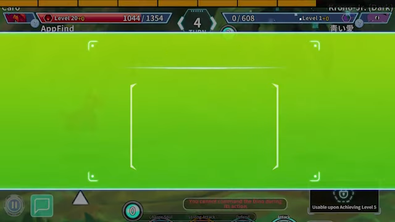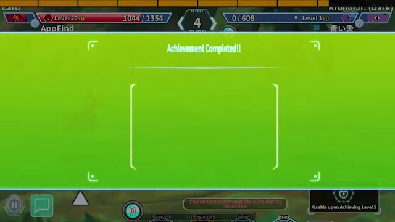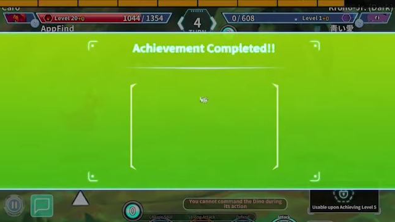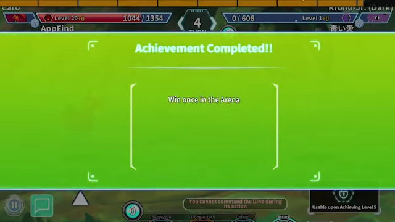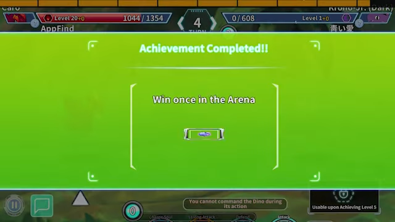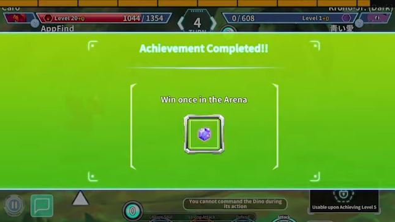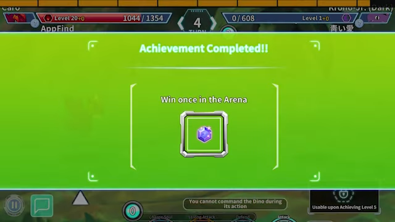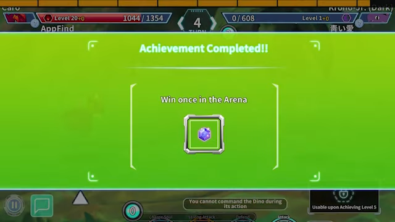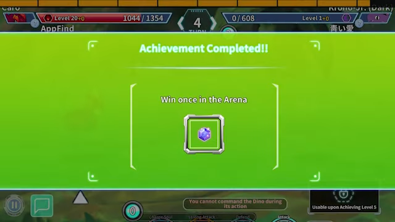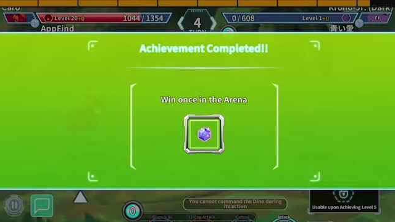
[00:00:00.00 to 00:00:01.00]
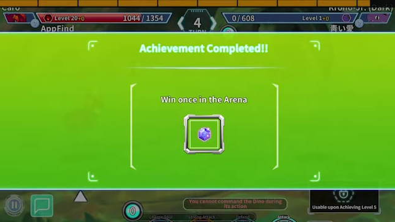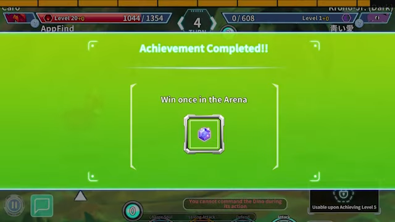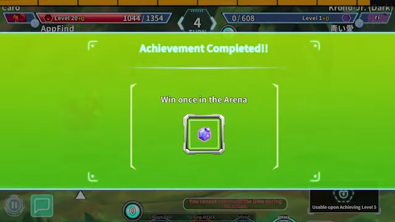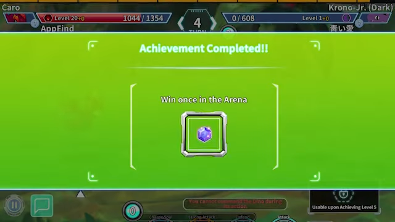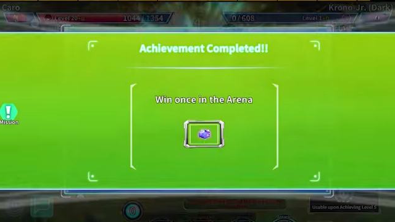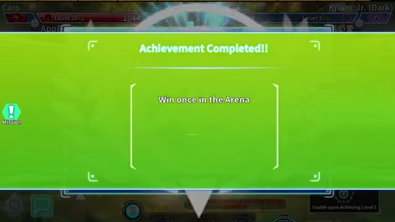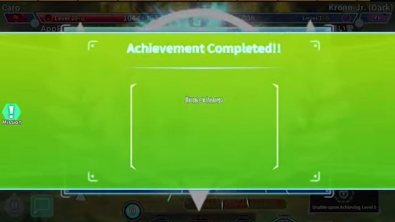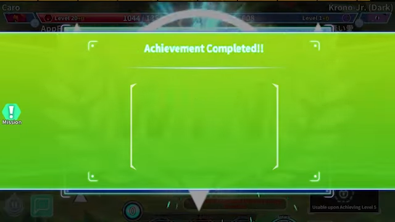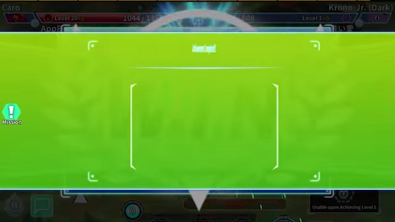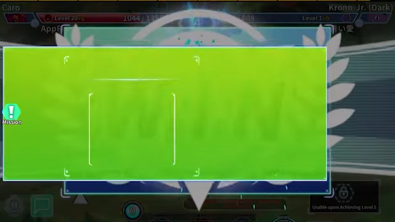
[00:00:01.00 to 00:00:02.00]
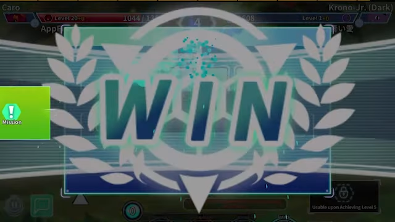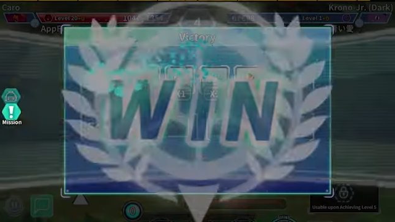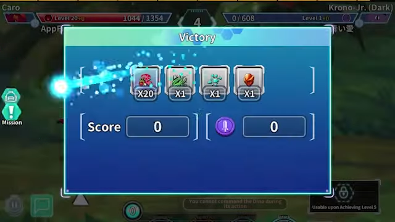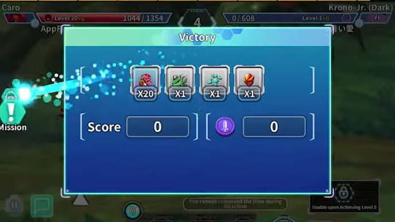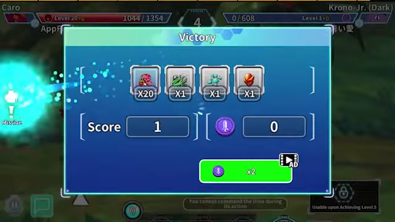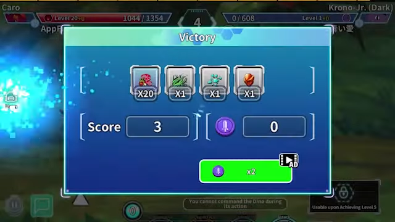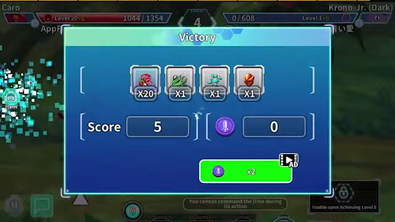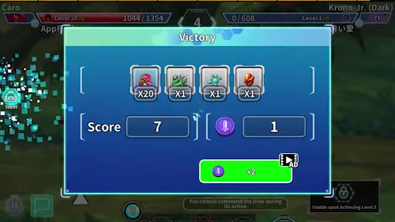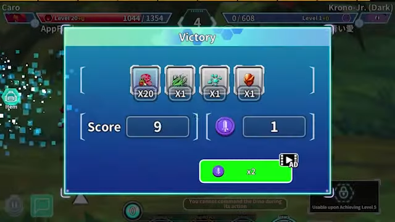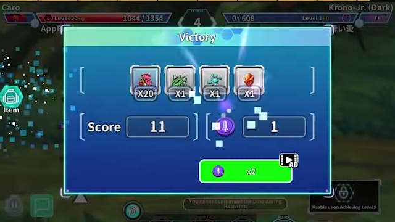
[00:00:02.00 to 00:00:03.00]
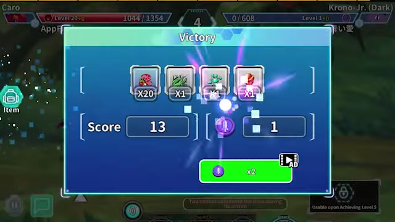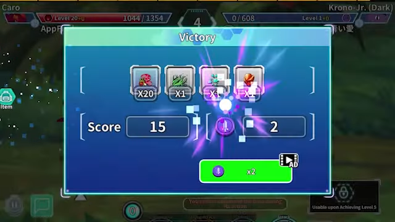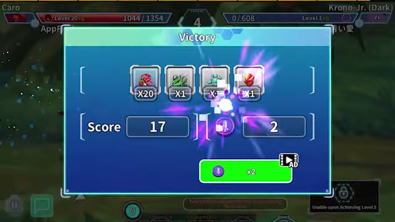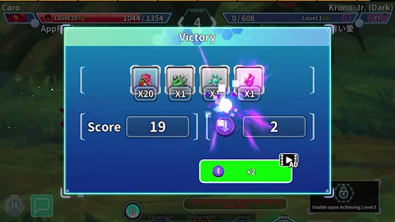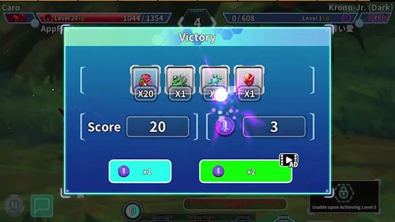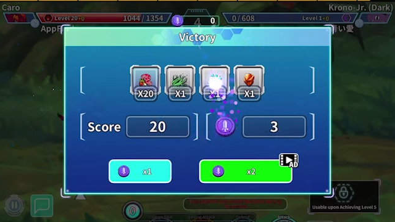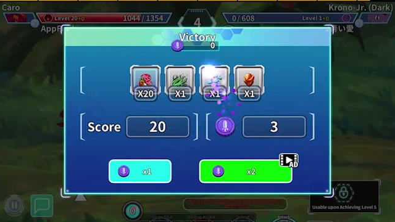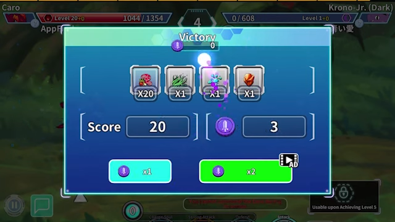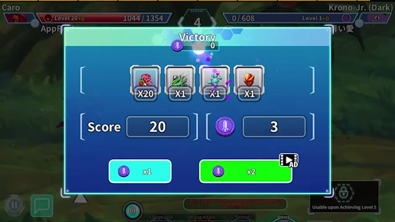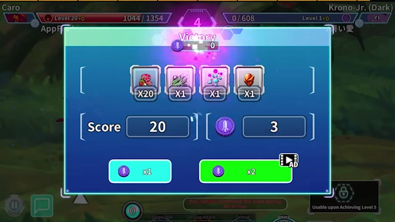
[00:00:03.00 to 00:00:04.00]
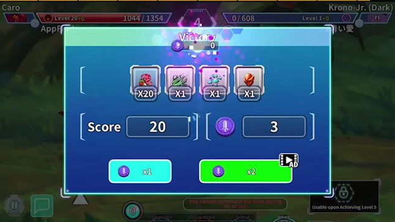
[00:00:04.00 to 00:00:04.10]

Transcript: (no speaker visible)